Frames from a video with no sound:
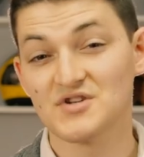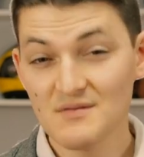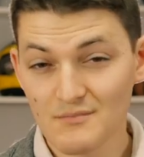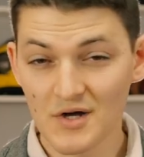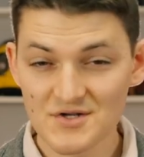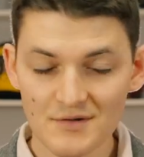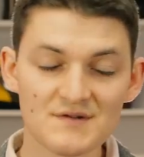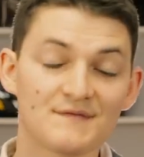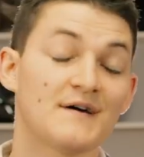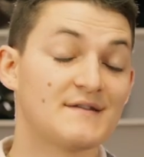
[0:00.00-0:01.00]
Cheap
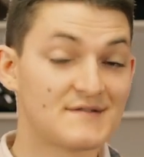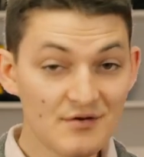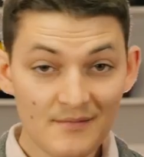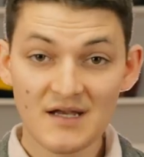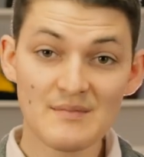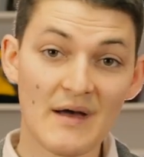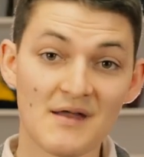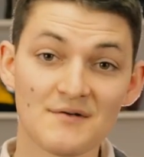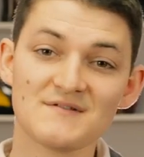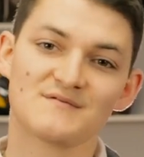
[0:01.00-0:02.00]
modulars fight too many
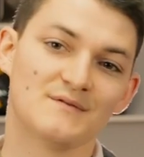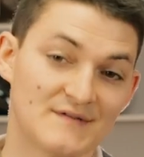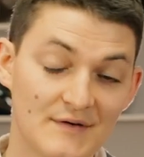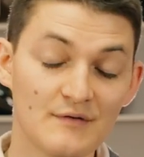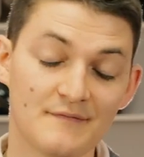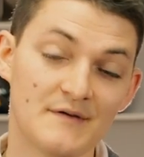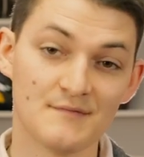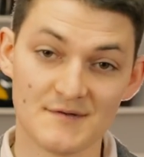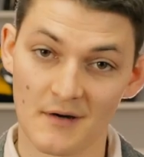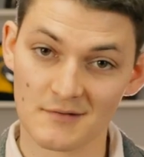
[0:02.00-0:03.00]
battles with too
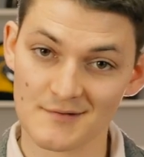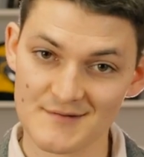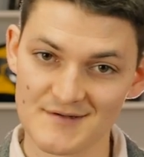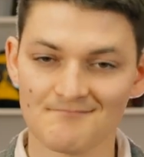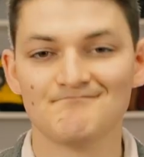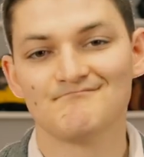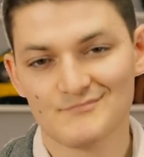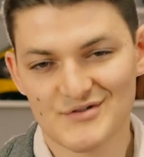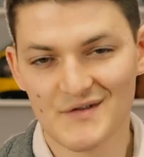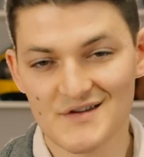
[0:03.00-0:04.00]
few dollars,
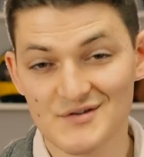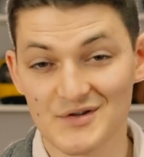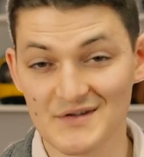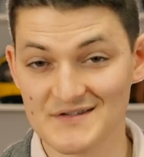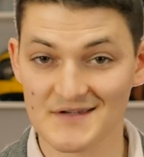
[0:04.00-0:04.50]
so they usually